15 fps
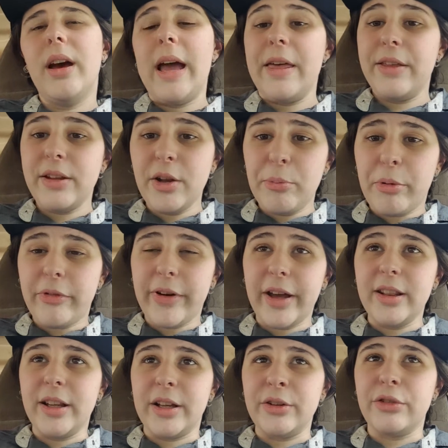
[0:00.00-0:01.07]
And they did
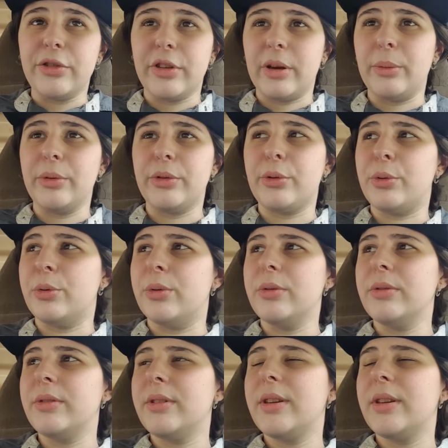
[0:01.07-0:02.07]
provide lunch, so that was cool.